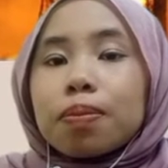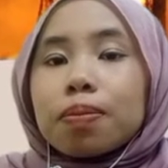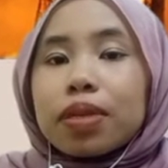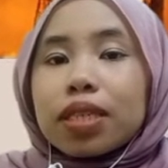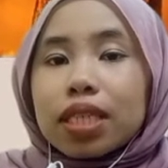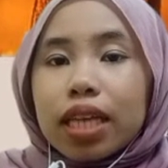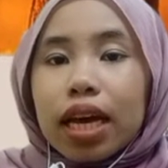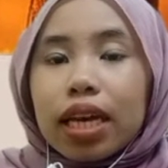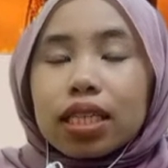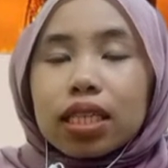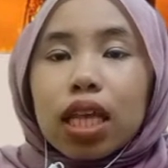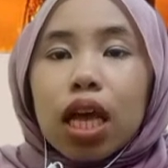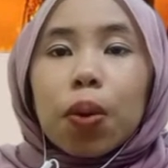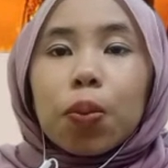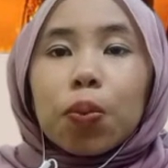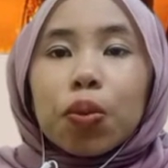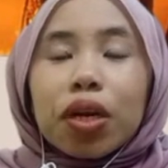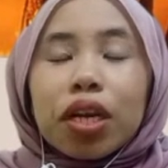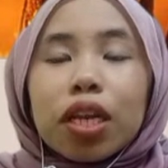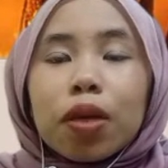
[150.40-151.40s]
Besides,
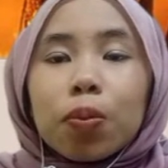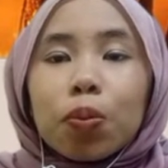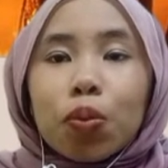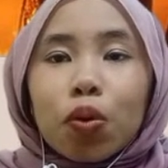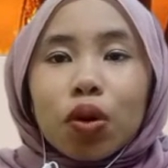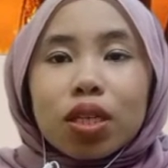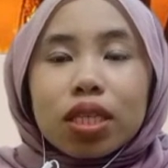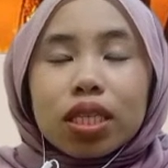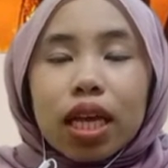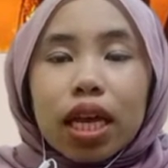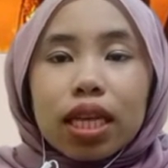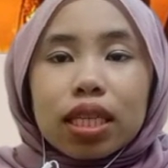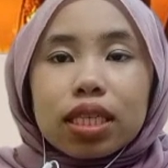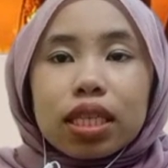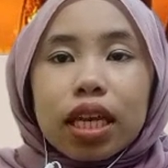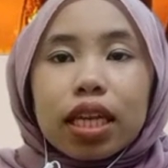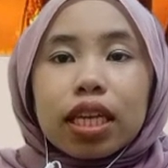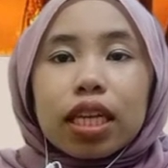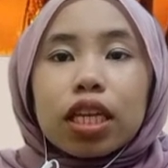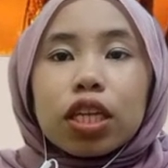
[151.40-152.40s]
burning process
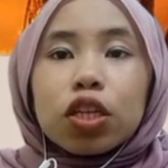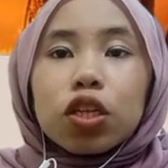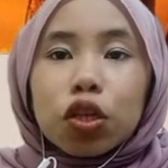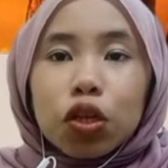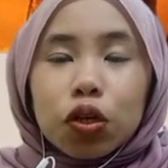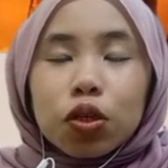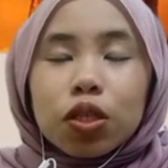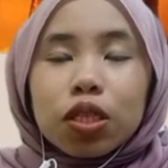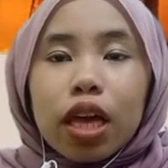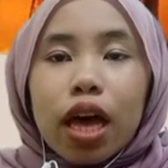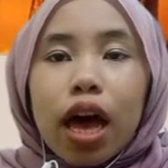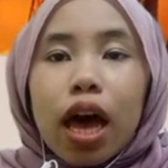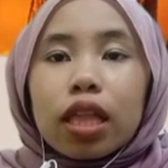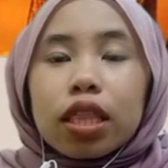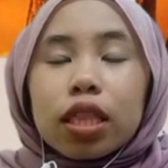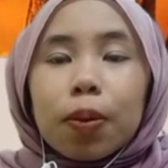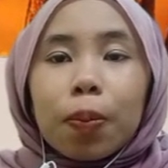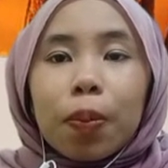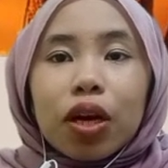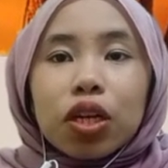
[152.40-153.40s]
can induce
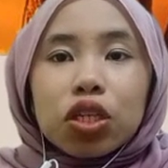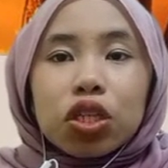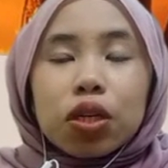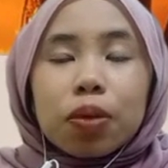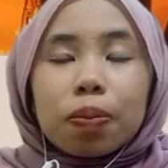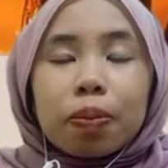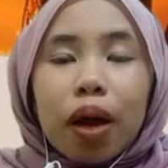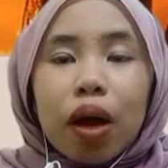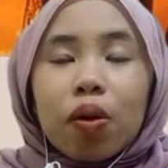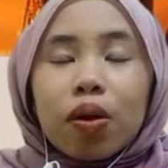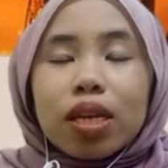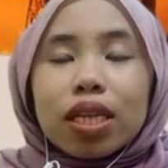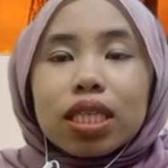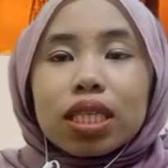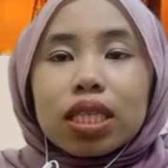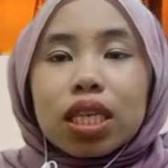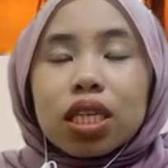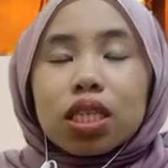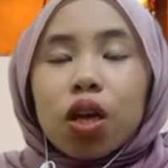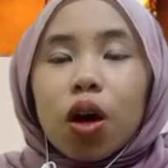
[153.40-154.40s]
the partial
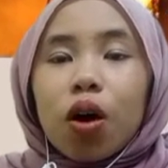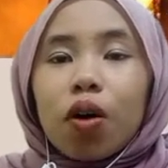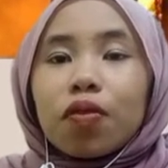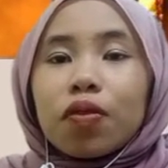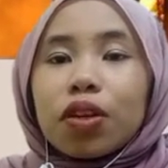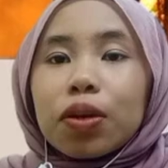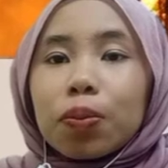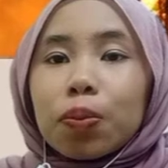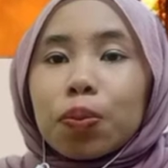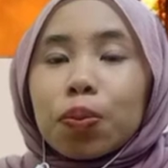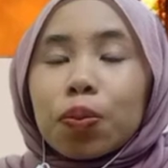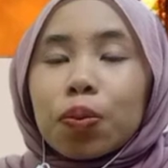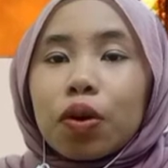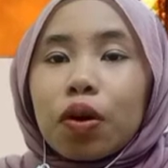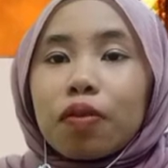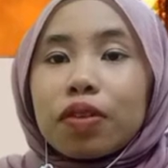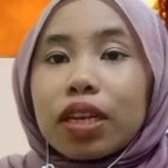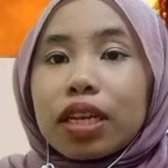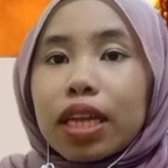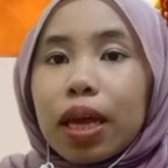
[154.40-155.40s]
pyrolysis of
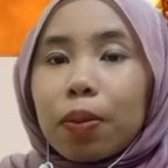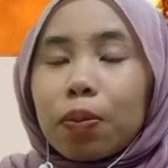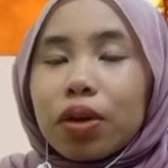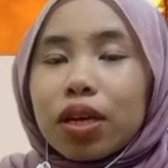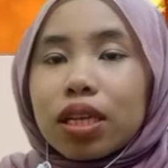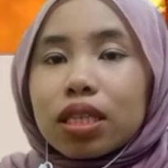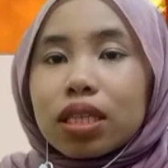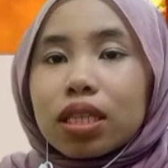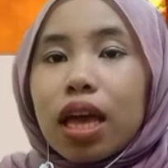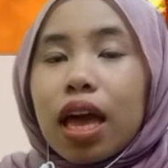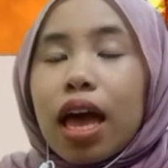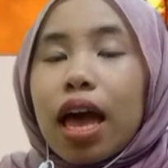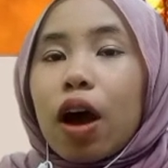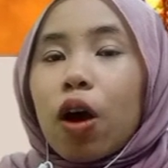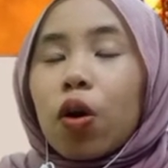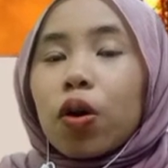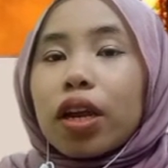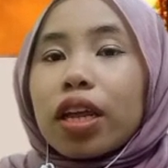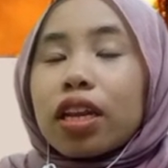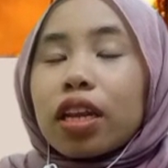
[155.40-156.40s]
the debris,
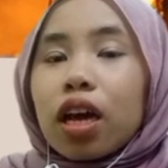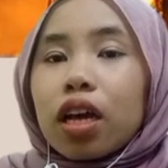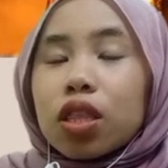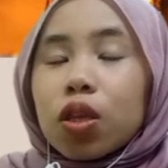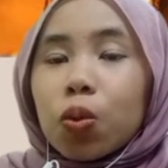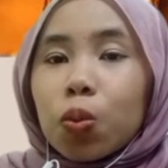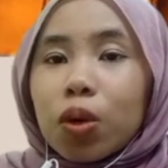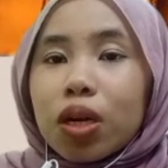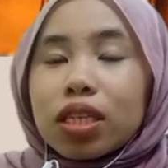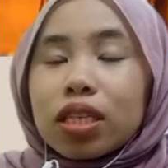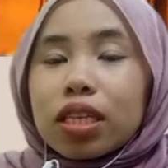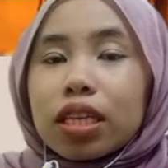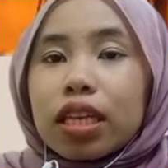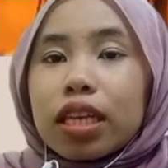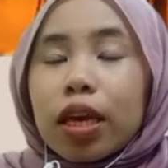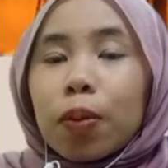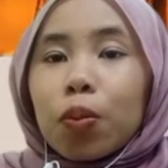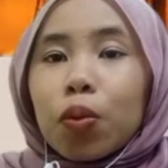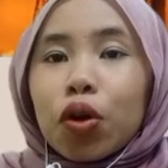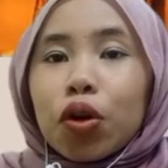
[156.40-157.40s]
or in other words, it
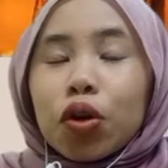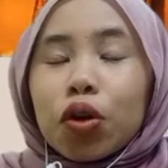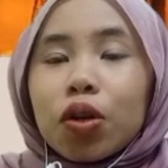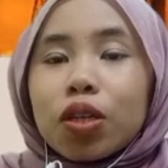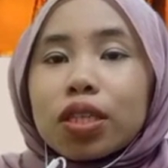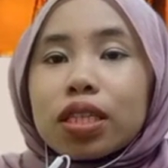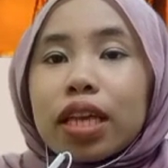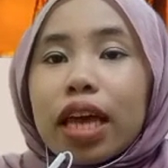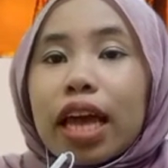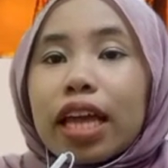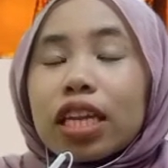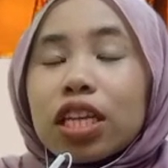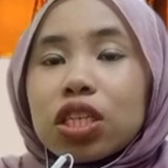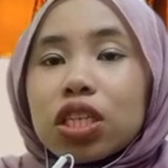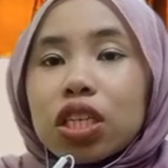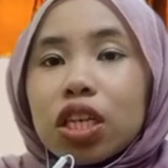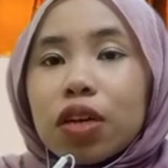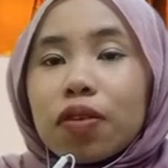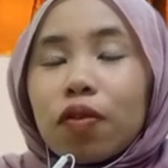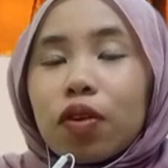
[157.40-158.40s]
can produce
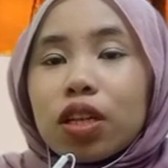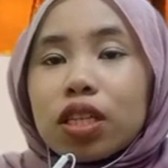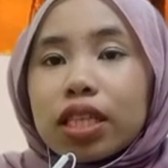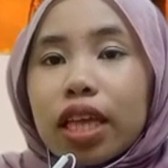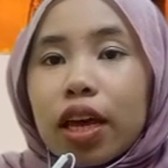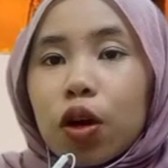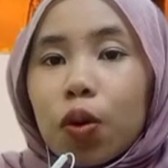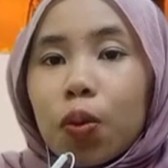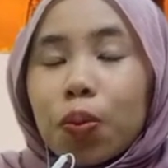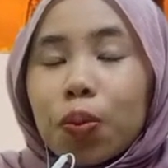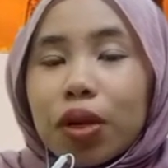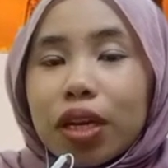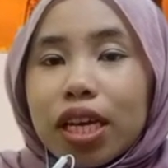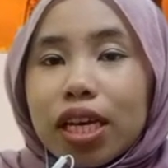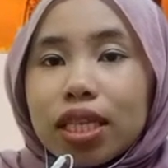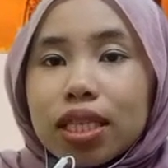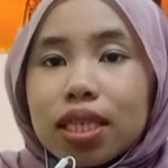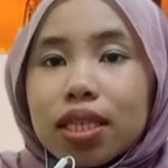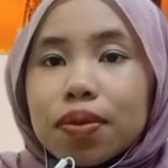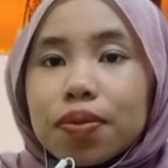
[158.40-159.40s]
additional volatile
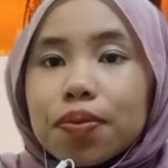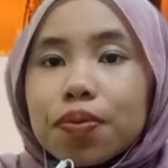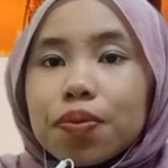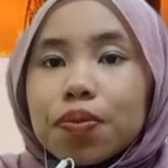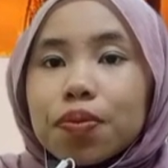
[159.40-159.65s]
components.